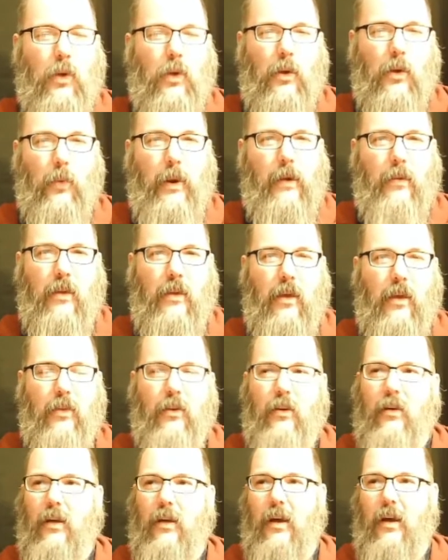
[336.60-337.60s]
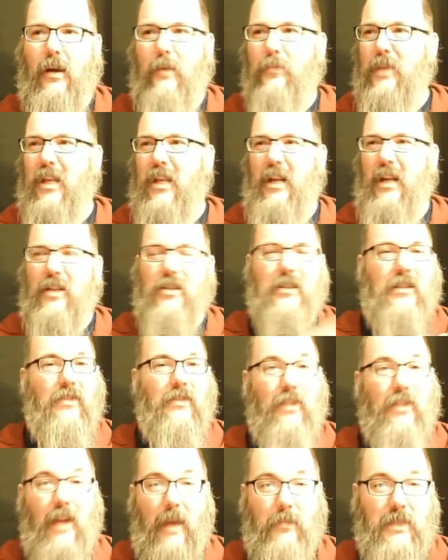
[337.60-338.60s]
way or the other. Can I just leave
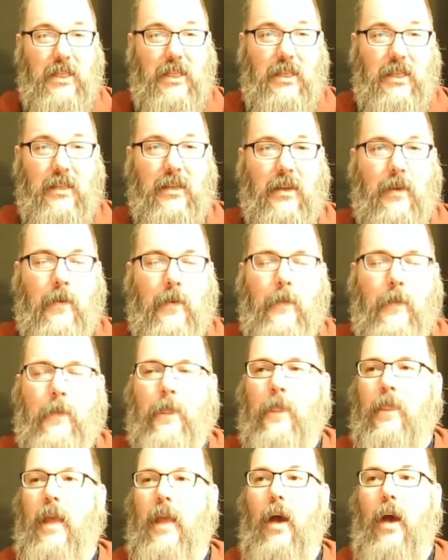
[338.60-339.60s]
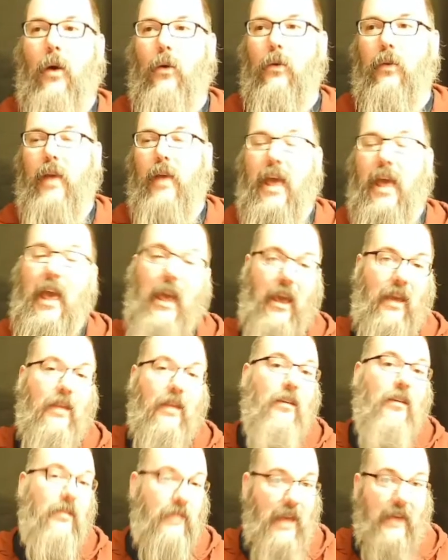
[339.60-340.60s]
it empty? Now,
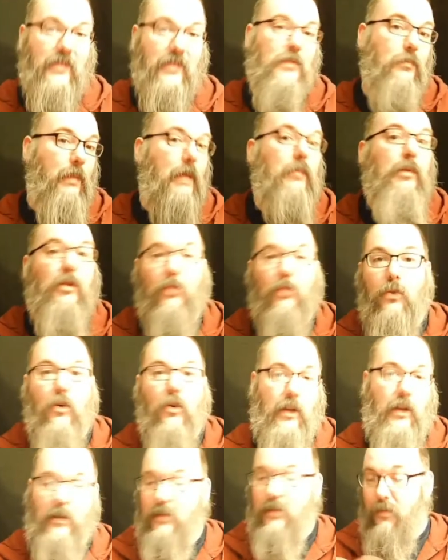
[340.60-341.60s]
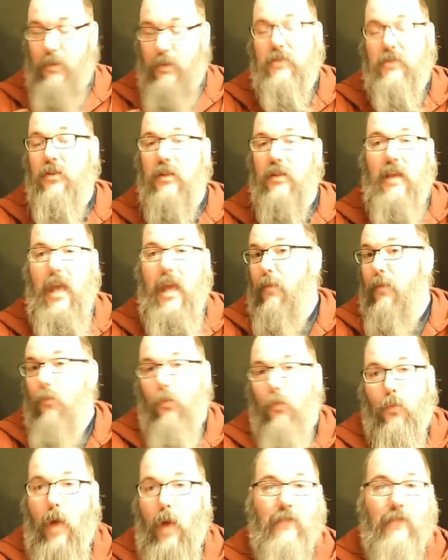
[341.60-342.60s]
yes, maybe you could. It depends on the game.
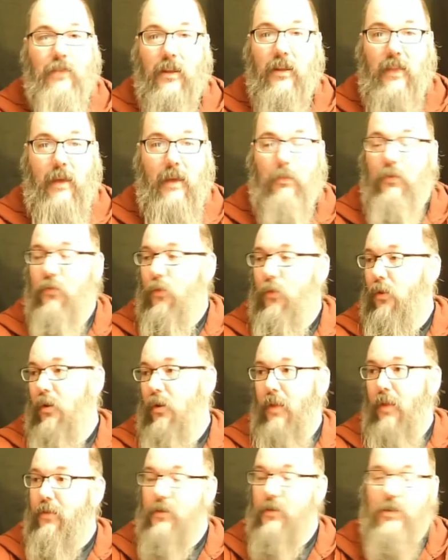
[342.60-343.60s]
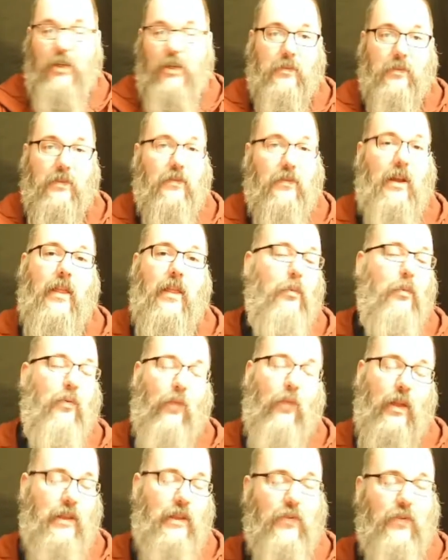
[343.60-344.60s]
I've done that before. Other GMs have done that
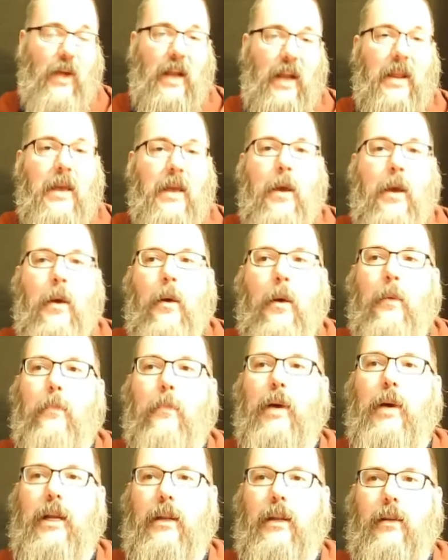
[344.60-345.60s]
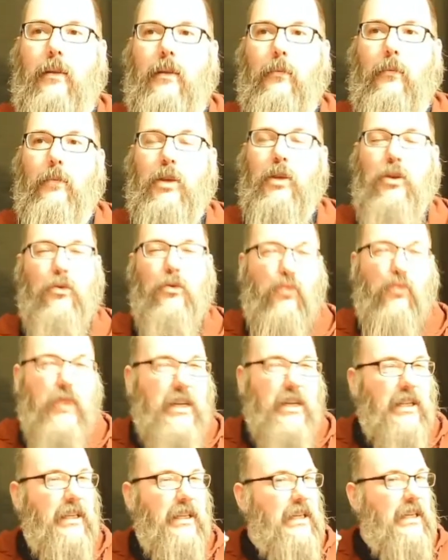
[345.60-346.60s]
before. That's fine. But you
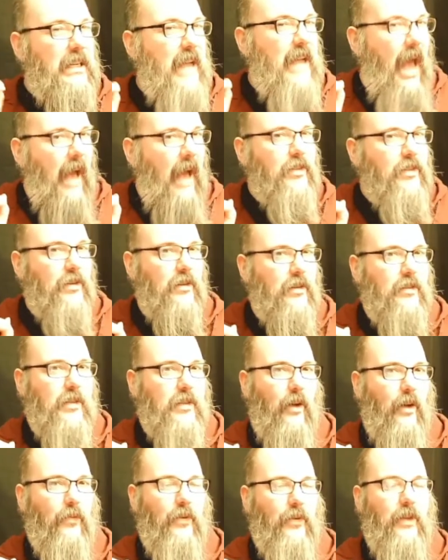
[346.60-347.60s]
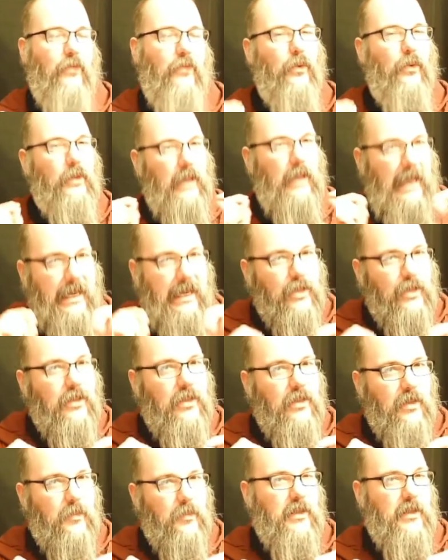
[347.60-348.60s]
really need to ask yourself, if
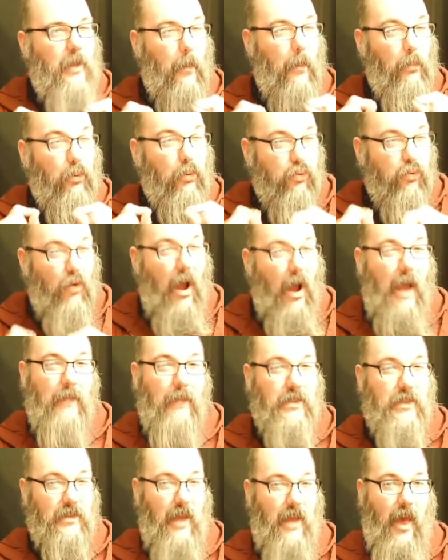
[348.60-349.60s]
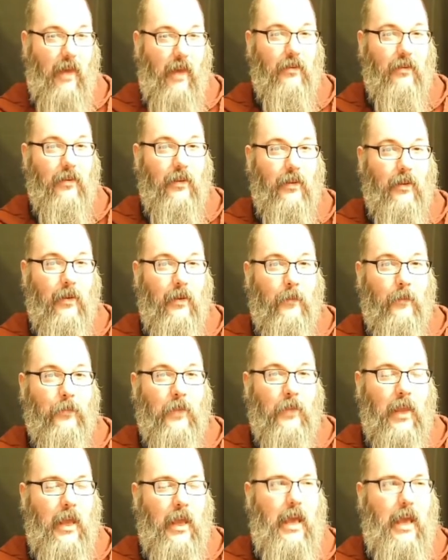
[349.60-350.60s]
relationships is a prime set
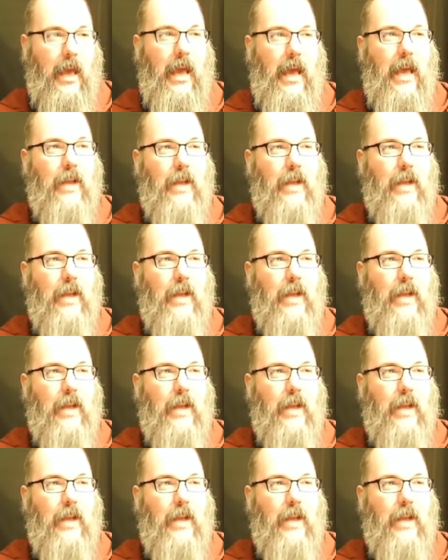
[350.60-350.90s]
and